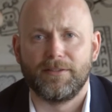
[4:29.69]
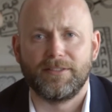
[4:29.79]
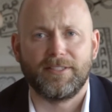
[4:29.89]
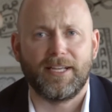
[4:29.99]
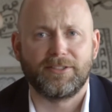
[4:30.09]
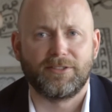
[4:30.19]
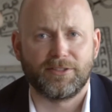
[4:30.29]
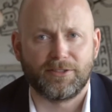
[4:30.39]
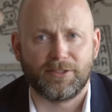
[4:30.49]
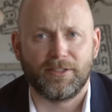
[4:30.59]
Disaster
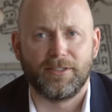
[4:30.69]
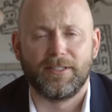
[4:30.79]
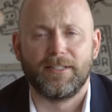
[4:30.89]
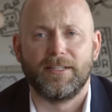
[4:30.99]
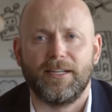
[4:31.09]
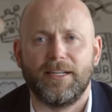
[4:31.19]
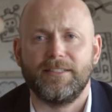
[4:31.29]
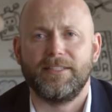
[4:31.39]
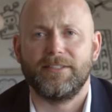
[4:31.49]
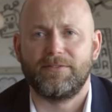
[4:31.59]
cert.
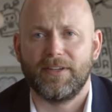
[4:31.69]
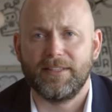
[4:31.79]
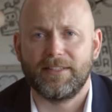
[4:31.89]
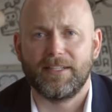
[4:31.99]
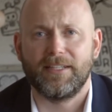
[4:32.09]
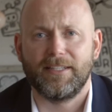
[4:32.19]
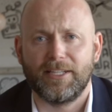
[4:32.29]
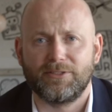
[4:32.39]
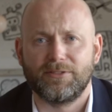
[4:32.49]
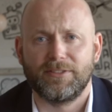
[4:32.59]
In the event that a
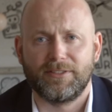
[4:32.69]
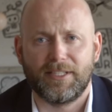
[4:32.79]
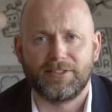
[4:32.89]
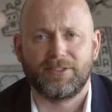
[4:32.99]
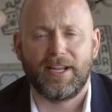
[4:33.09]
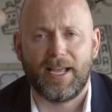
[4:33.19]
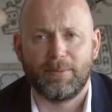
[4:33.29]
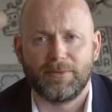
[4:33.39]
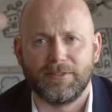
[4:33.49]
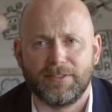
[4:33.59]
natural disaster
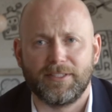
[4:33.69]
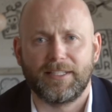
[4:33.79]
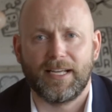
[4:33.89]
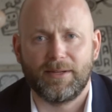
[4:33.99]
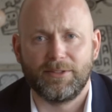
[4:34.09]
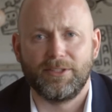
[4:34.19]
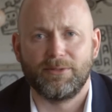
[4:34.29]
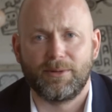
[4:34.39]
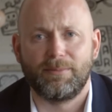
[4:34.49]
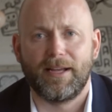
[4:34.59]
happens in the county
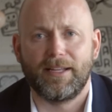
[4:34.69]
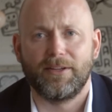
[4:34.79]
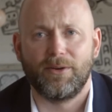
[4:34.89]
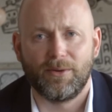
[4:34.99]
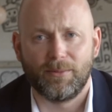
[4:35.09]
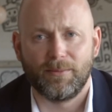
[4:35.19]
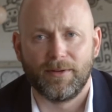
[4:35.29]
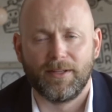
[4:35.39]
you are buying a home,